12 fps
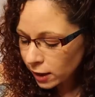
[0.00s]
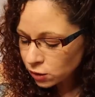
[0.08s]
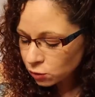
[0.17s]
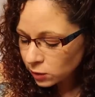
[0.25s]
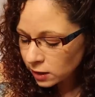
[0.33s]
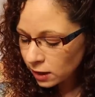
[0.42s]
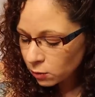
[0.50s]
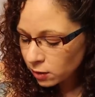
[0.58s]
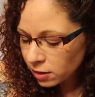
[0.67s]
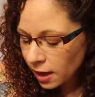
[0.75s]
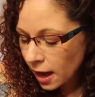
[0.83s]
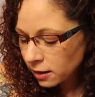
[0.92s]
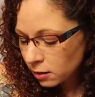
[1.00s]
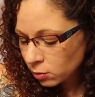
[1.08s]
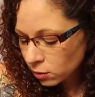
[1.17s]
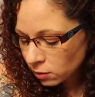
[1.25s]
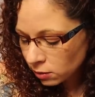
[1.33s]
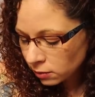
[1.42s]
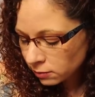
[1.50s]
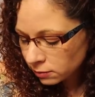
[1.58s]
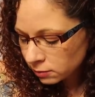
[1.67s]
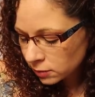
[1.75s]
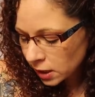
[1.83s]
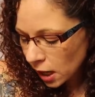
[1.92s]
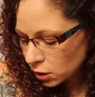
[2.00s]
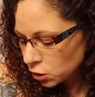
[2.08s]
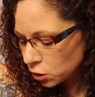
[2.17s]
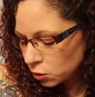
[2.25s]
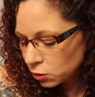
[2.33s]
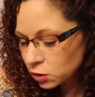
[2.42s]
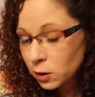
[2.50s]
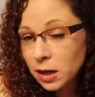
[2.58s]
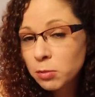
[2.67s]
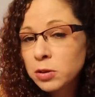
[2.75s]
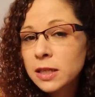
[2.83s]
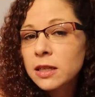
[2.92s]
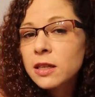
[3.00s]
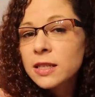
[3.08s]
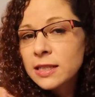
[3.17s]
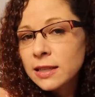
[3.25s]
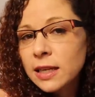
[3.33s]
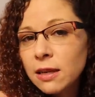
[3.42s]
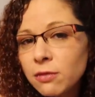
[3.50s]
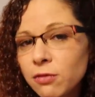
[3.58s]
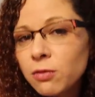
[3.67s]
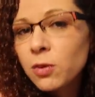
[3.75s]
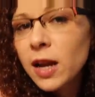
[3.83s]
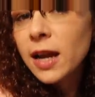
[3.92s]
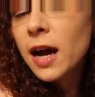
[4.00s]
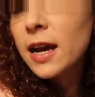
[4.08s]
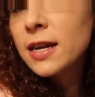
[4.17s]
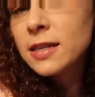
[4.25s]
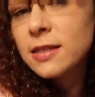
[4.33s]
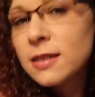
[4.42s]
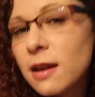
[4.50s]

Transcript: that's really it with that number tattoo. So he completed the sleeve when I got his